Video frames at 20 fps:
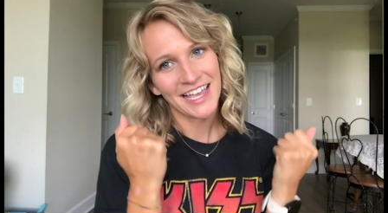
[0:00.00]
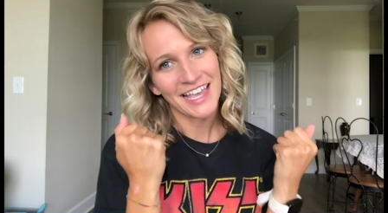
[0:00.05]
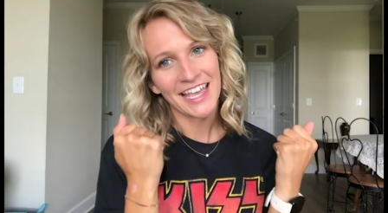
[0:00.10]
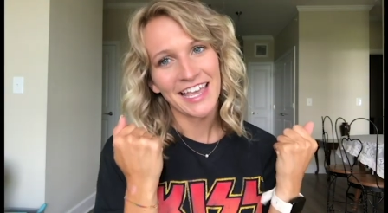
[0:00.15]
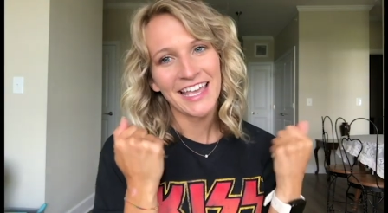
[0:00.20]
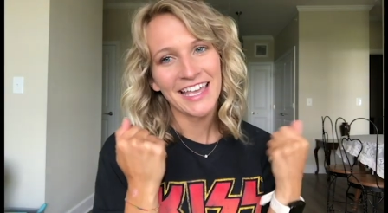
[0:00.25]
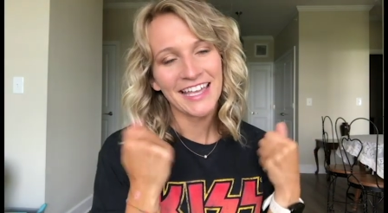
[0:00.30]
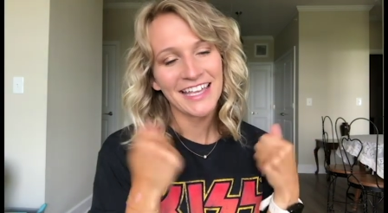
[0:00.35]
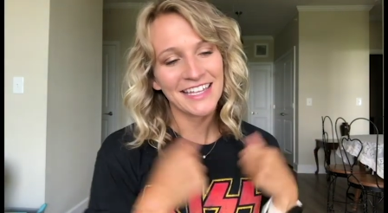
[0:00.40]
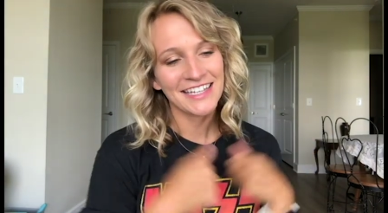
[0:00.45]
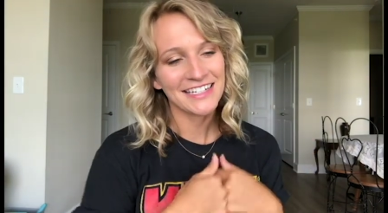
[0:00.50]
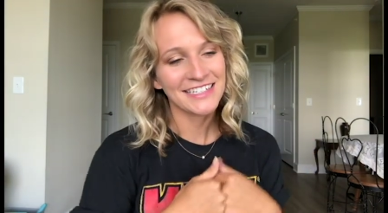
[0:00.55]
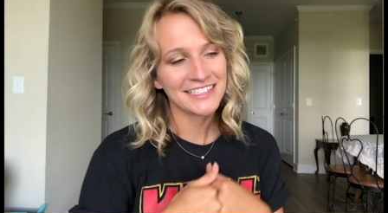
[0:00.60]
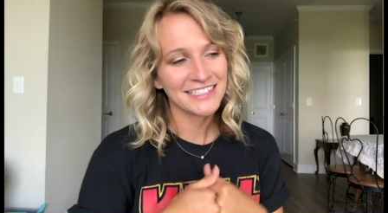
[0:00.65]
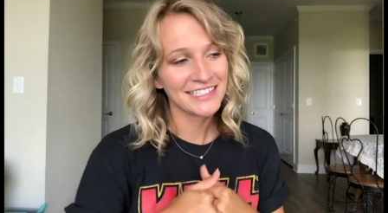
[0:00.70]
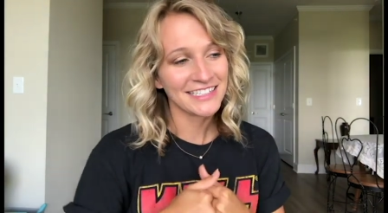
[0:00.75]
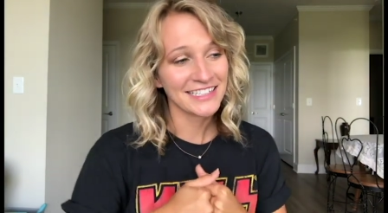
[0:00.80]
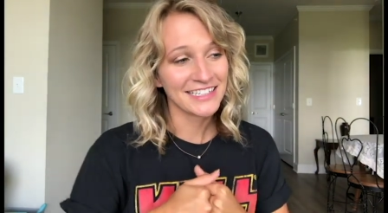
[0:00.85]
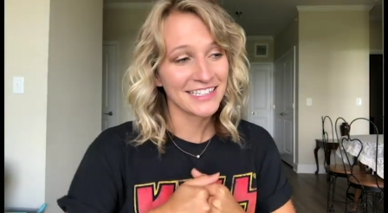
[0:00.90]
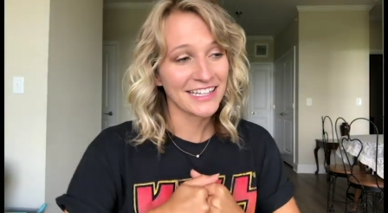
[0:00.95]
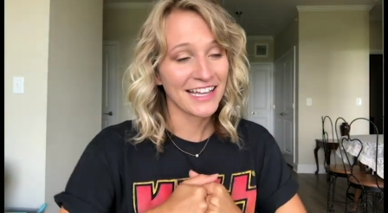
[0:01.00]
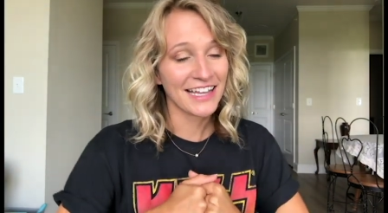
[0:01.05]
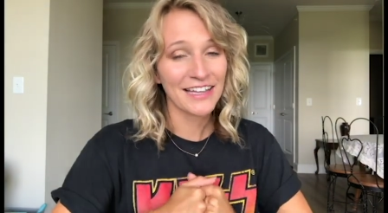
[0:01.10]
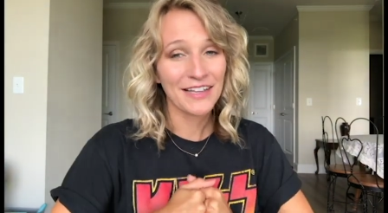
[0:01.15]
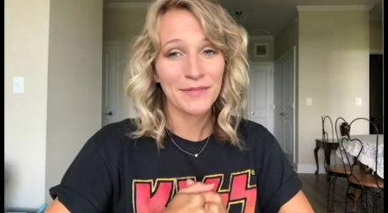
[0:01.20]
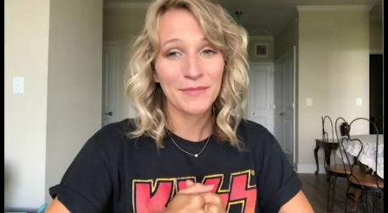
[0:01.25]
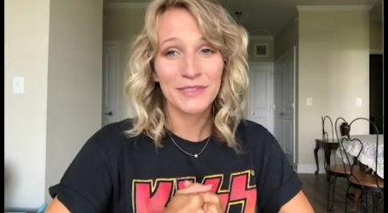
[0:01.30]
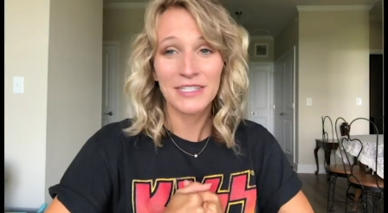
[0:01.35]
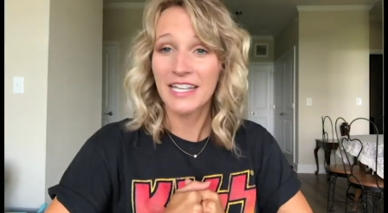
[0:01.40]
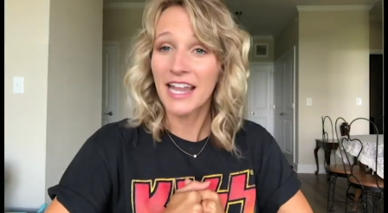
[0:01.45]
And
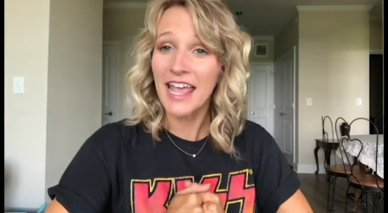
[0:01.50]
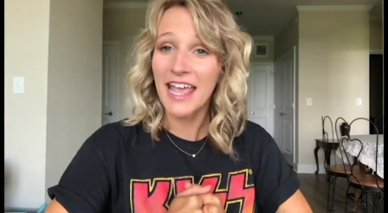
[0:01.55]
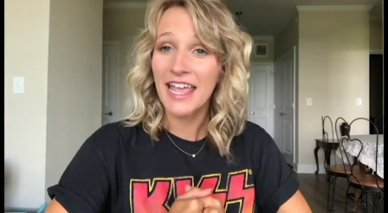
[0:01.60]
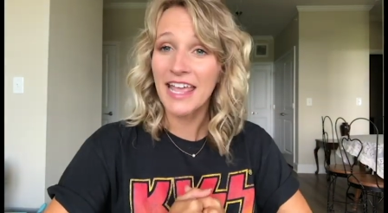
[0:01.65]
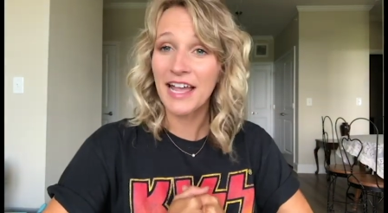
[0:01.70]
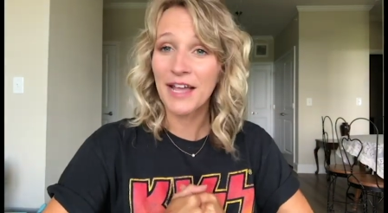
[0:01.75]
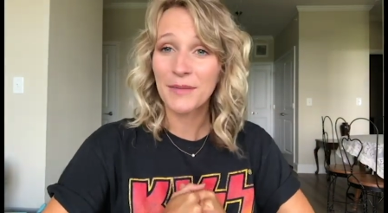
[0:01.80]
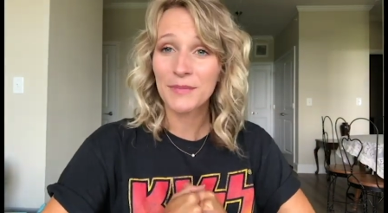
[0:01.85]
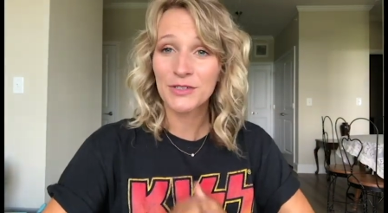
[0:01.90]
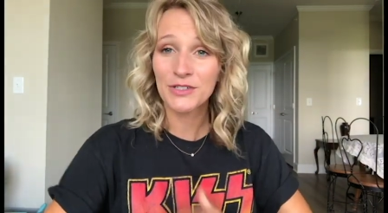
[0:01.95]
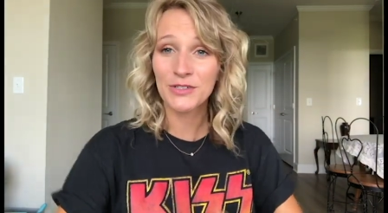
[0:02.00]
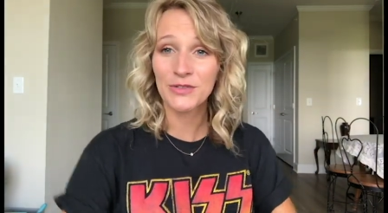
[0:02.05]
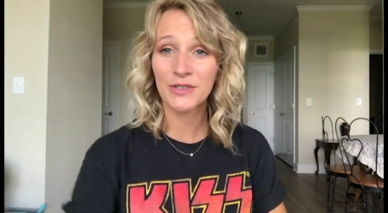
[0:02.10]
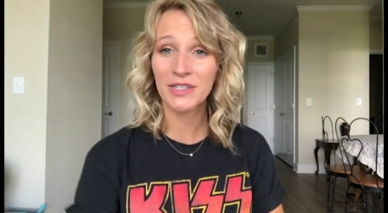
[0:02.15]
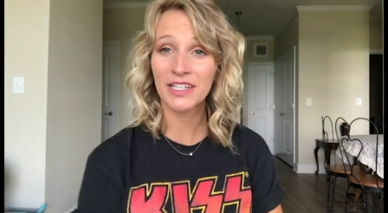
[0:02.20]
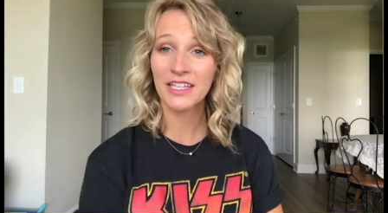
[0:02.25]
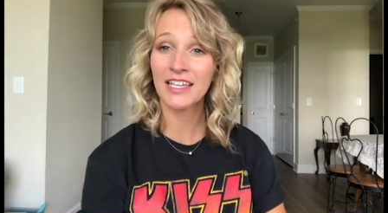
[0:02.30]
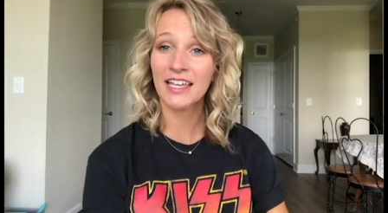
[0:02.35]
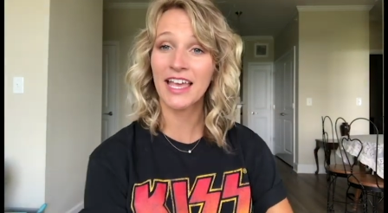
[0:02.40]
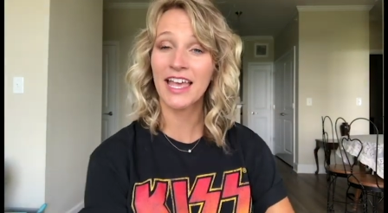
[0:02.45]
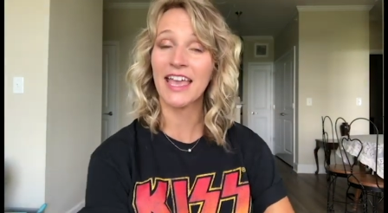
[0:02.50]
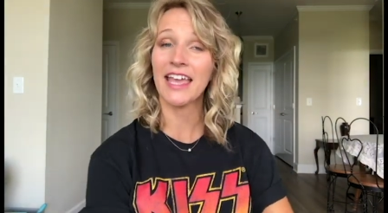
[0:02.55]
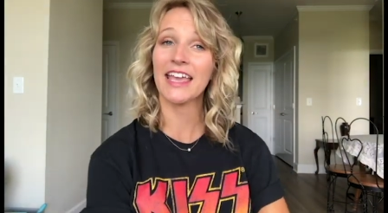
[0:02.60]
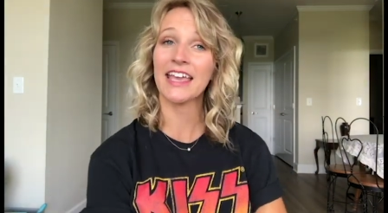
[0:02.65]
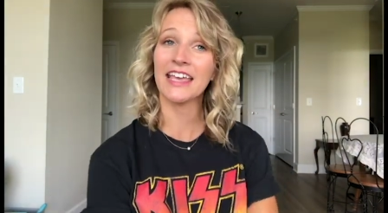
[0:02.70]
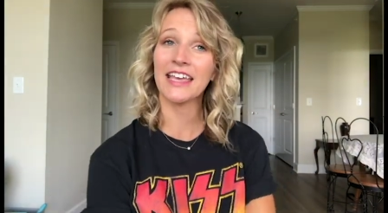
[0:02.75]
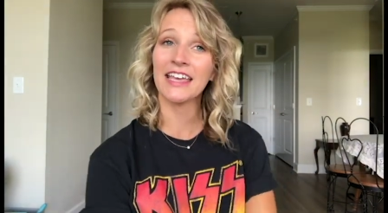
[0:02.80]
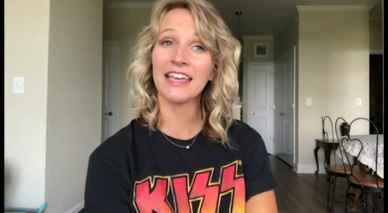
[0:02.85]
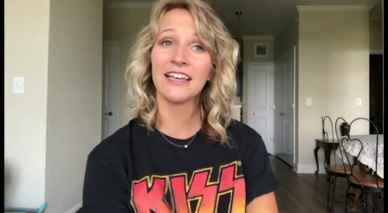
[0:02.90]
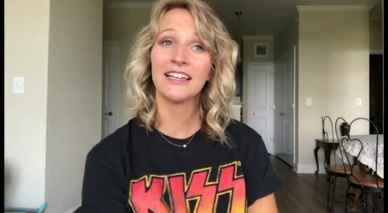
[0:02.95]
um, today I'm doing
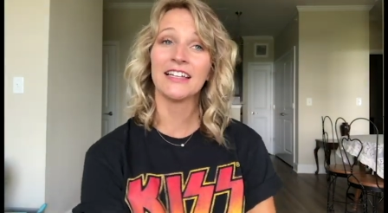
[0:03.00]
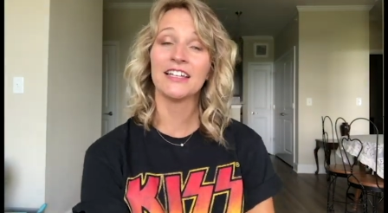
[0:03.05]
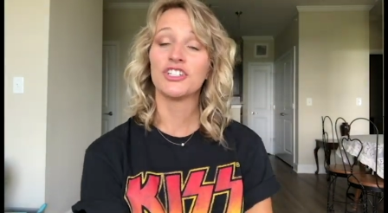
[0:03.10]
a